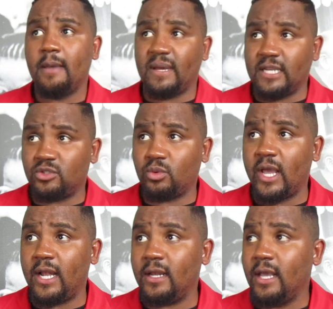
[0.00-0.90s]
but as well
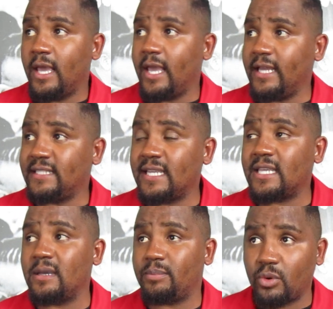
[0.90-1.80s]

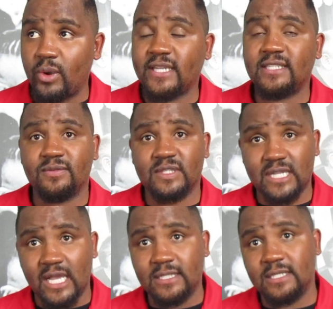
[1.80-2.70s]
taking a proactive
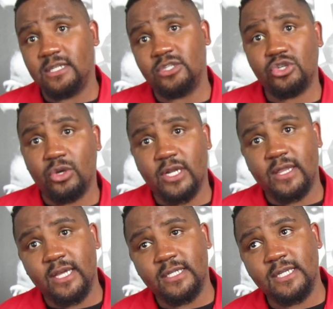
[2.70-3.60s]
stance in ensuring
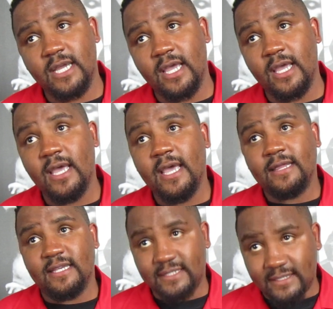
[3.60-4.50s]
that
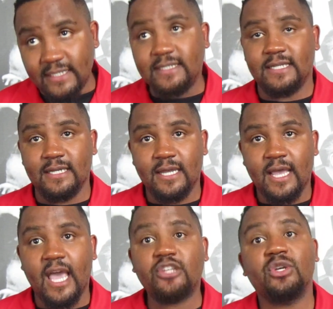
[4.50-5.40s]
the city
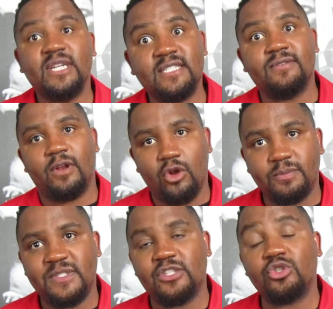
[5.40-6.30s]
actually
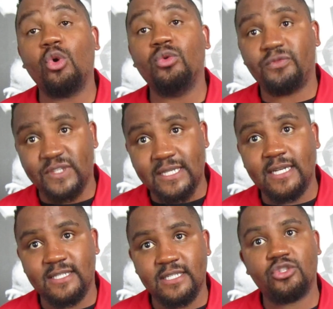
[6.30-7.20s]
develops its own
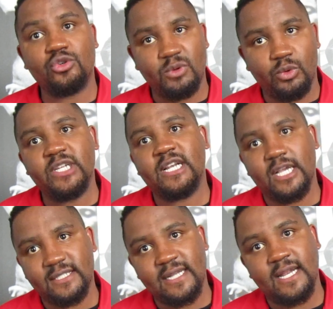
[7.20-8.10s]
facilities to be
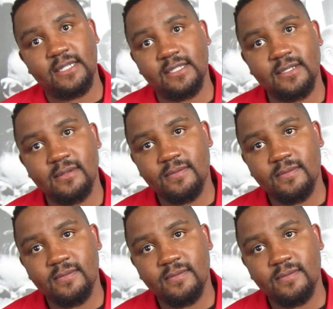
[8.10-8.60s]
world-class standards.